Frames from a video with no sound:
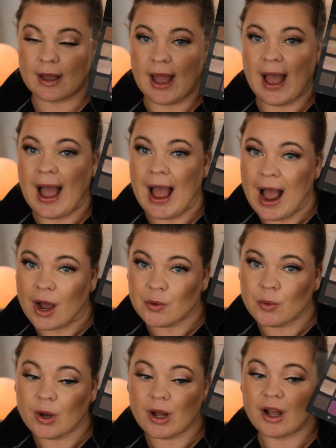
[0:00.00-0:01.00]

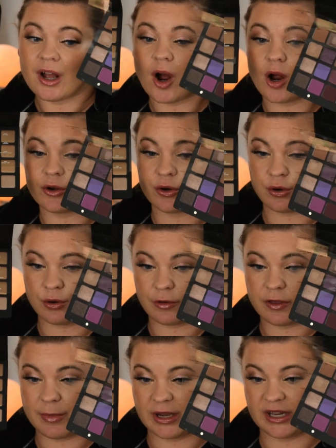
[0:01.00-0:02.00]
how on
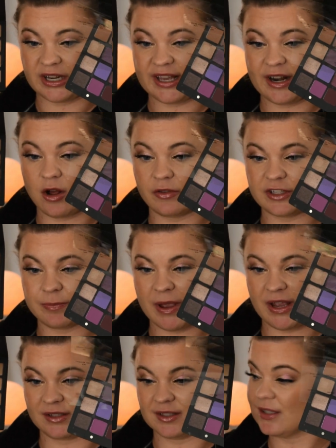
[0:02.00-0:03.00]
earth am I going to get all these
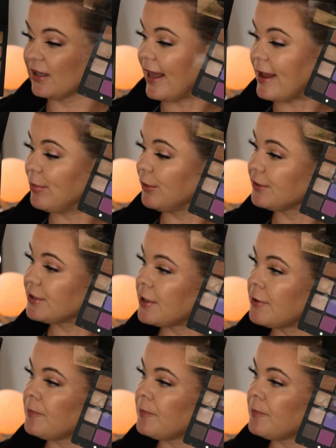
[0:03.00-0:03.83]
pans labeled?